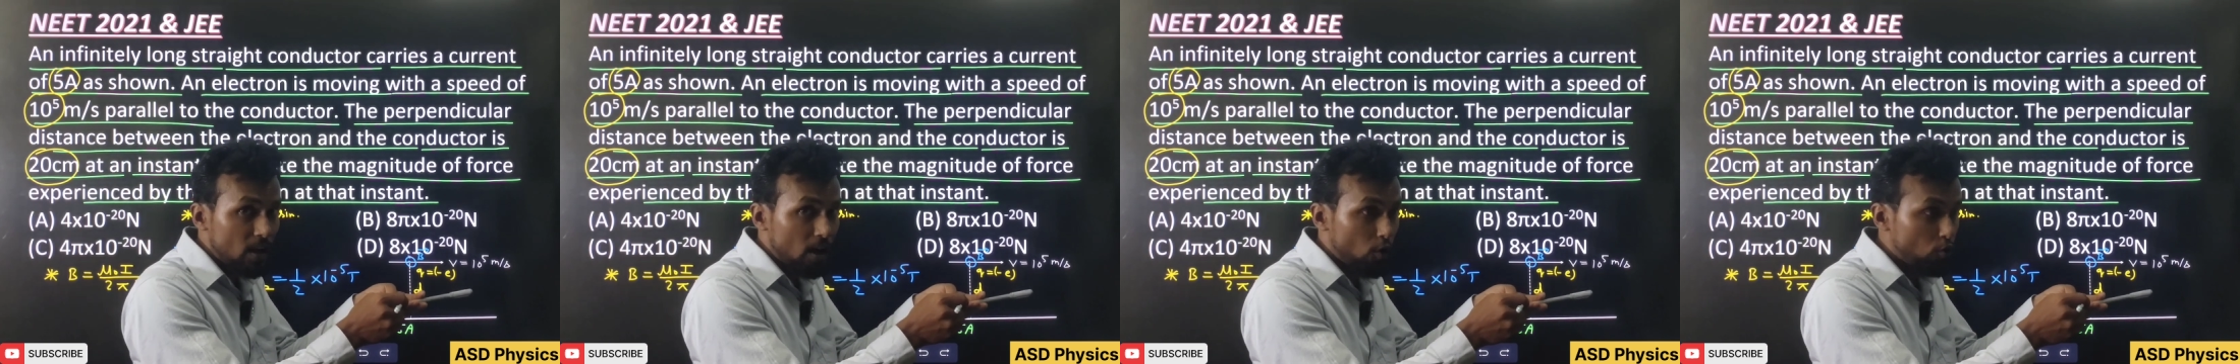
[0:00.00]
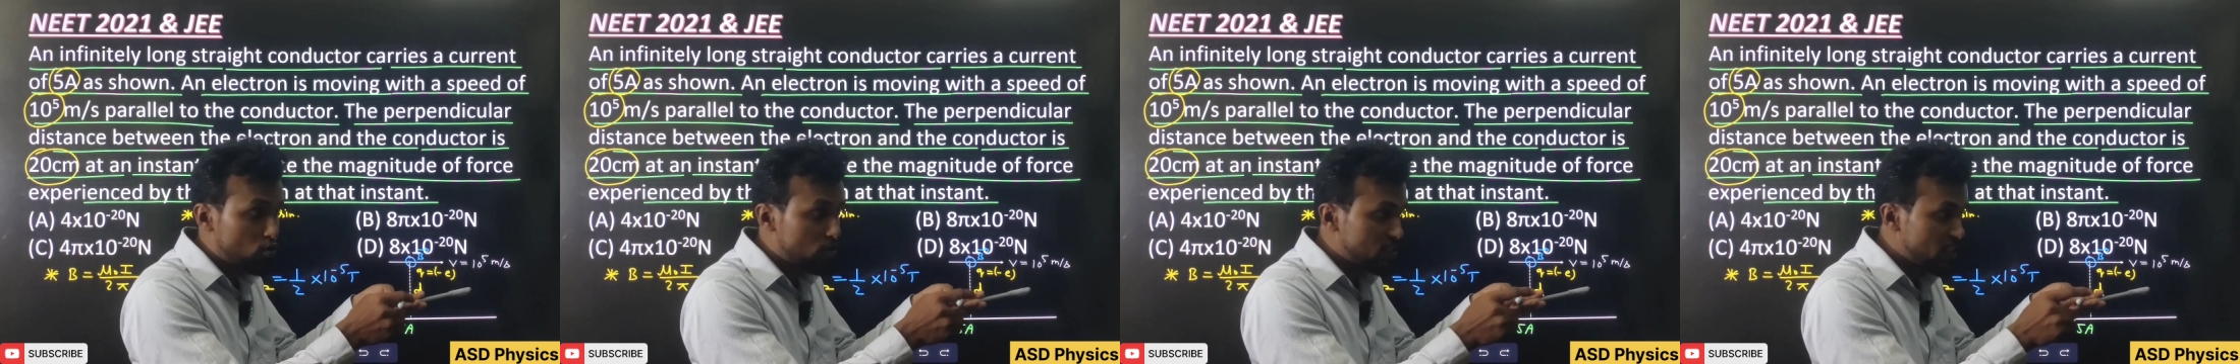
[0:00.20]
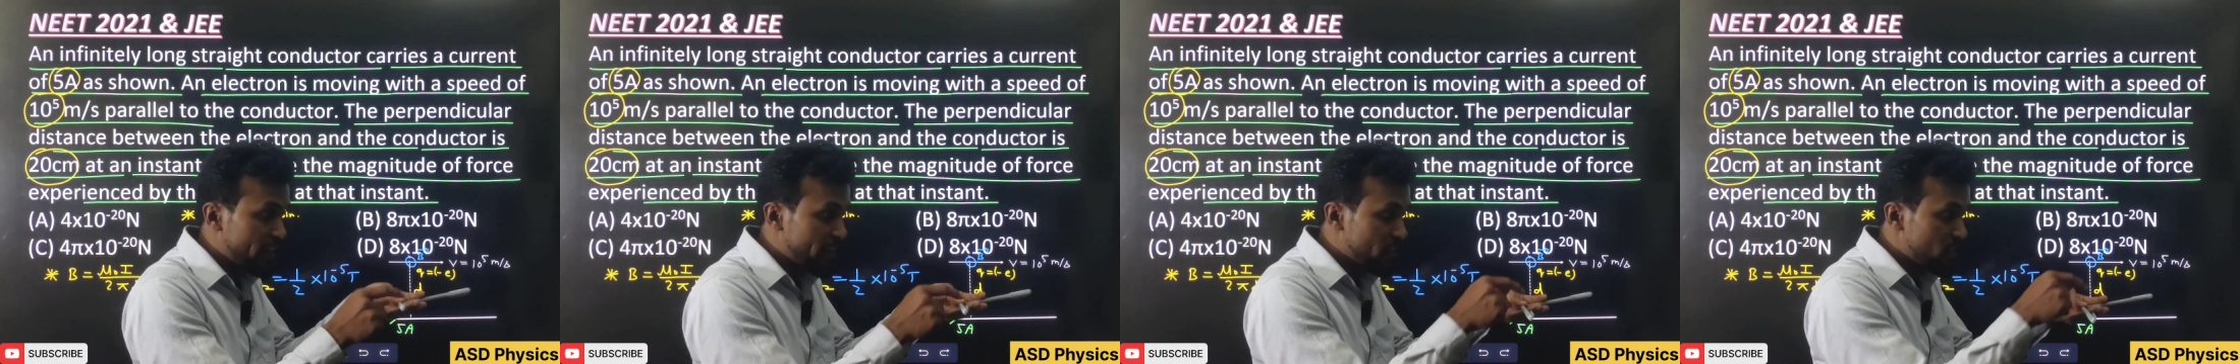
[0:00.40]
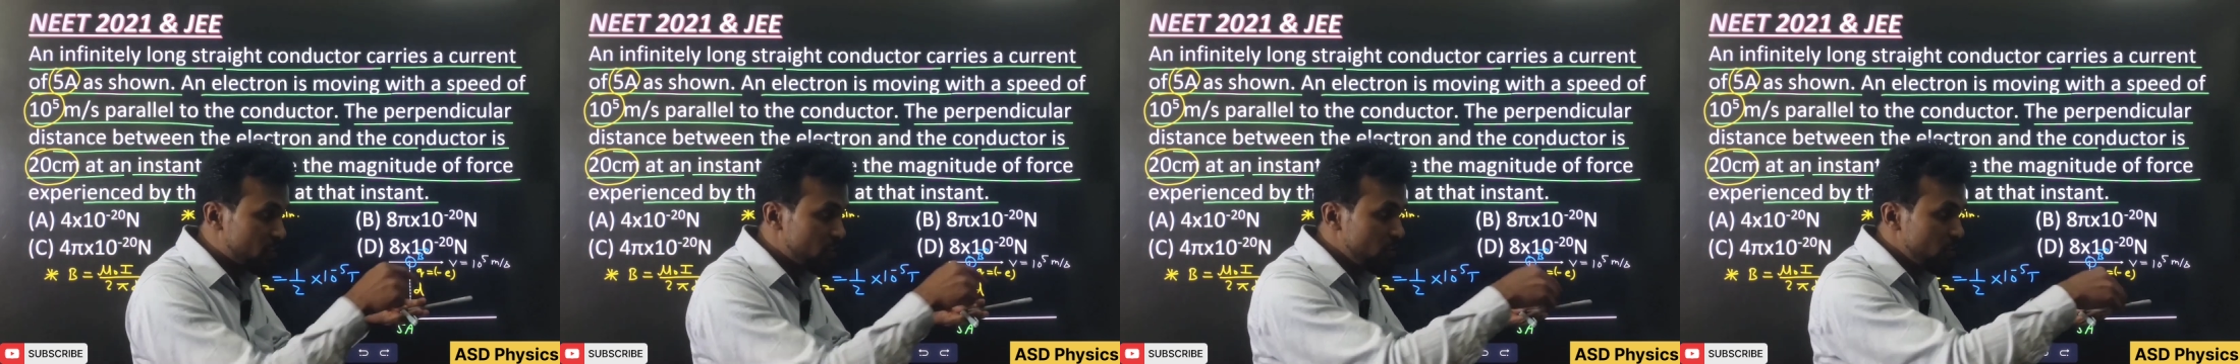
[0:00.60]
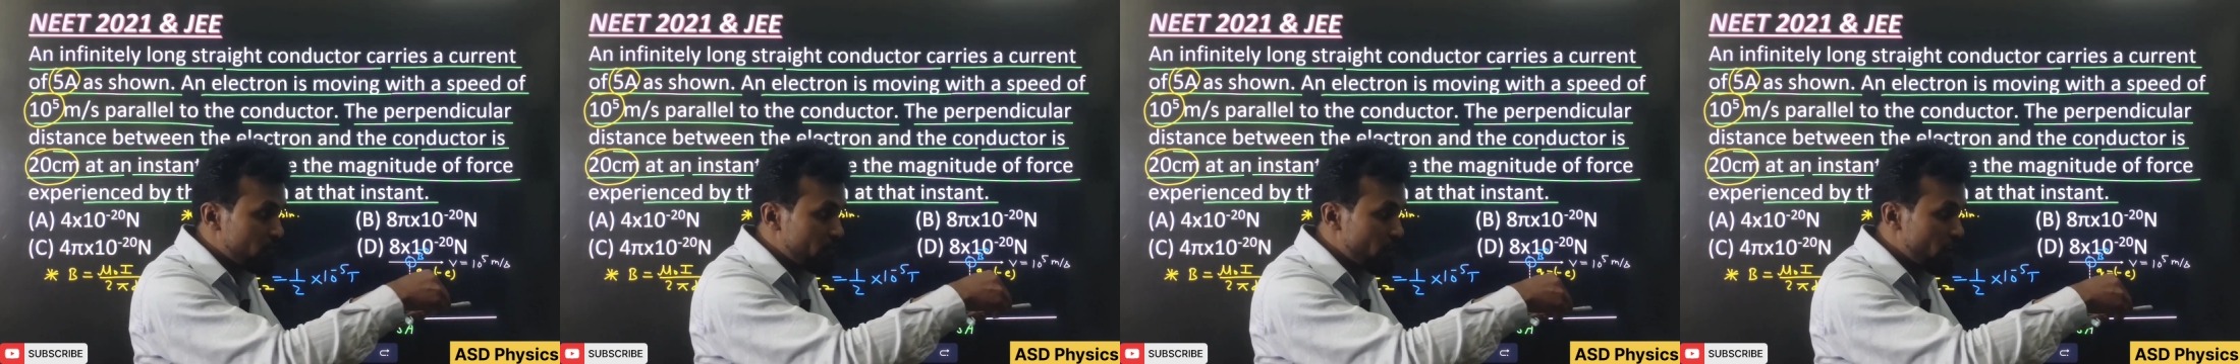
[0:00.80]
outside,
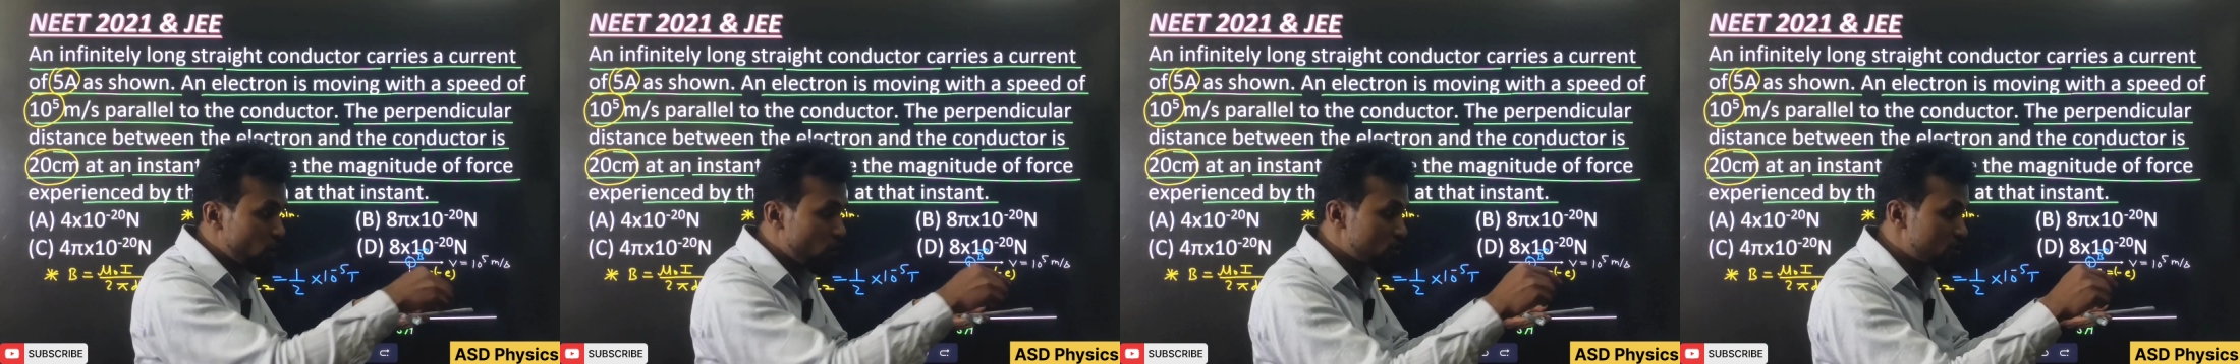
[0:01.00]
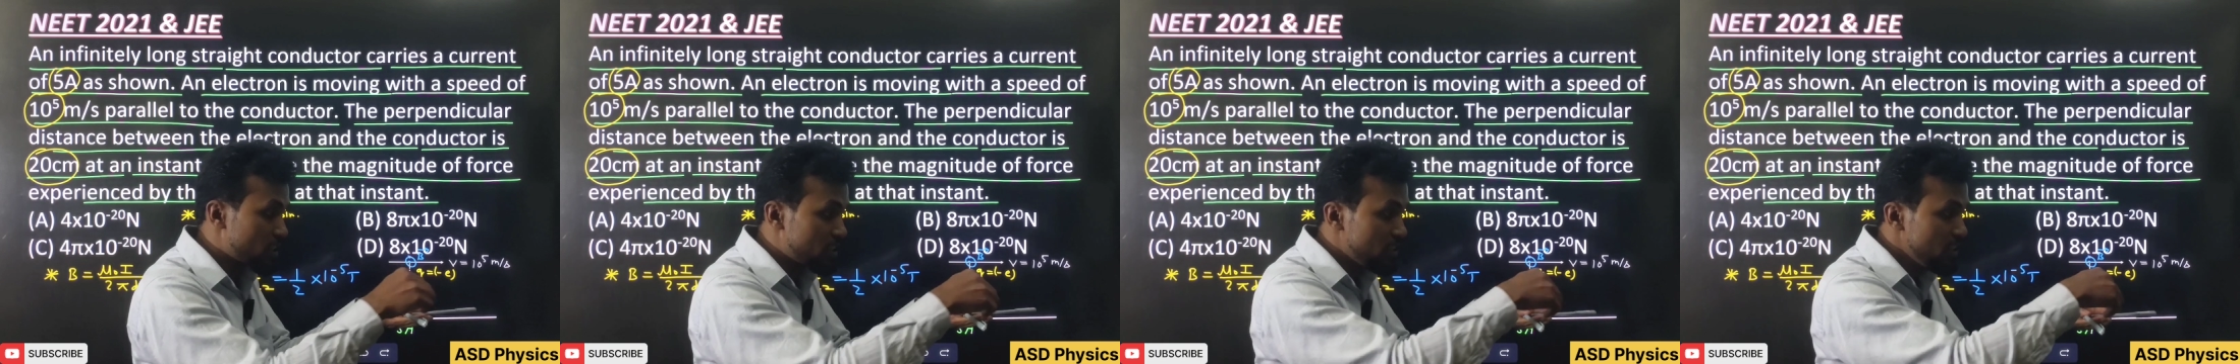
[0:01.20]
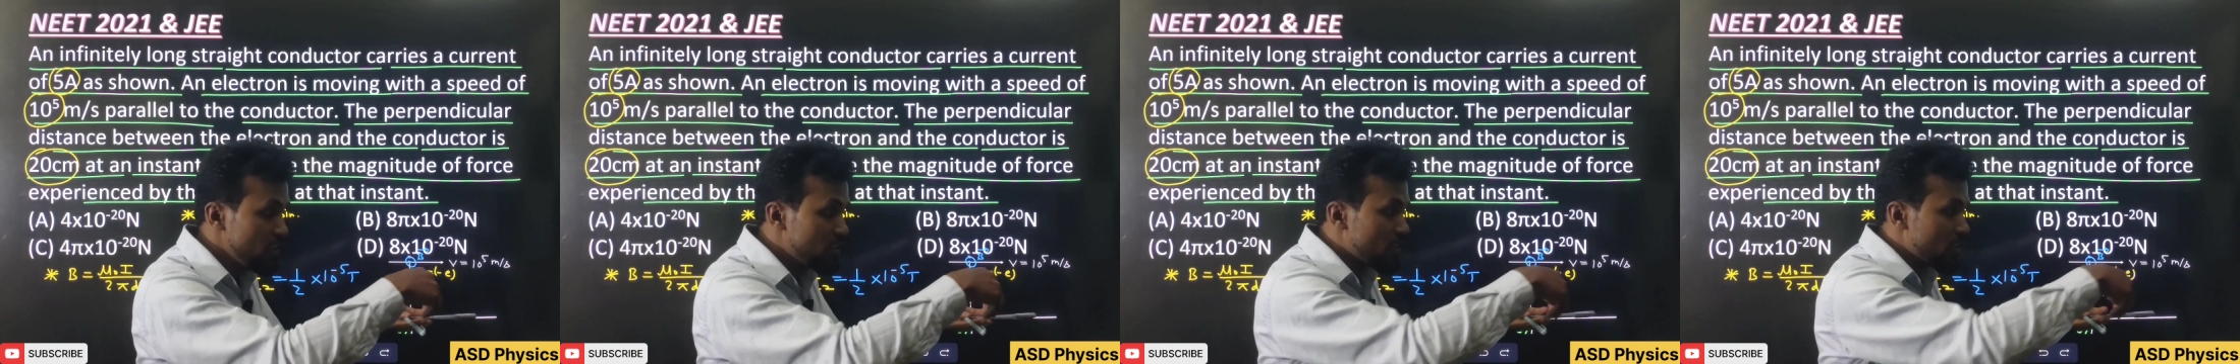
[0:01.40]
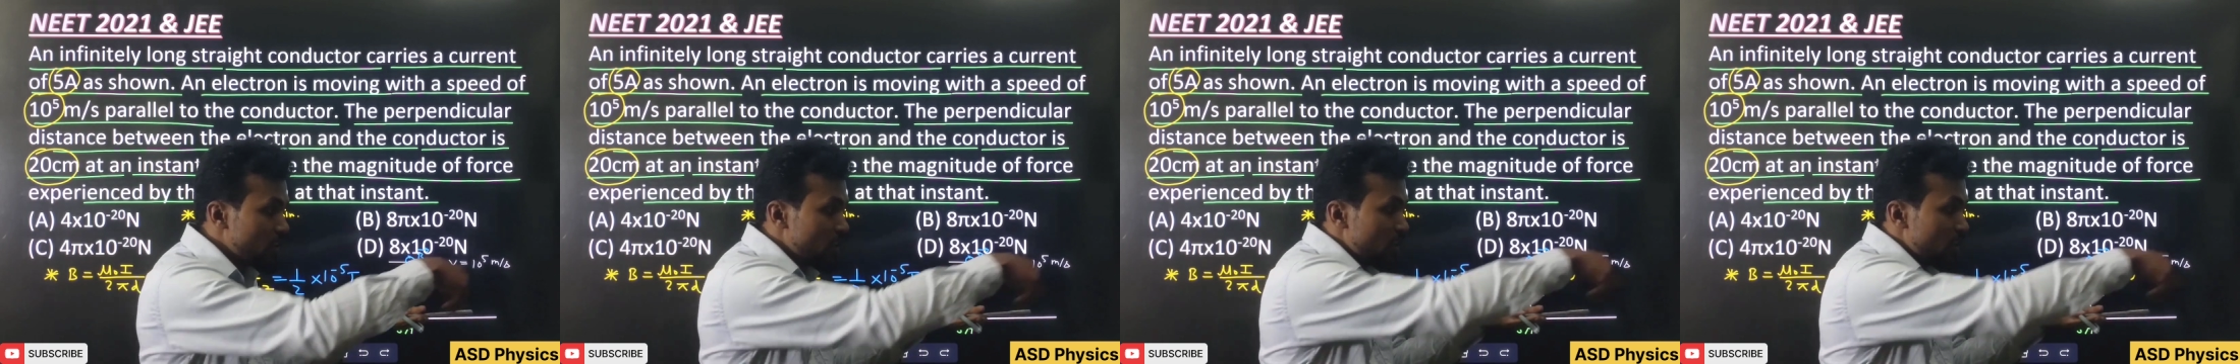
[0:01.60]
velocity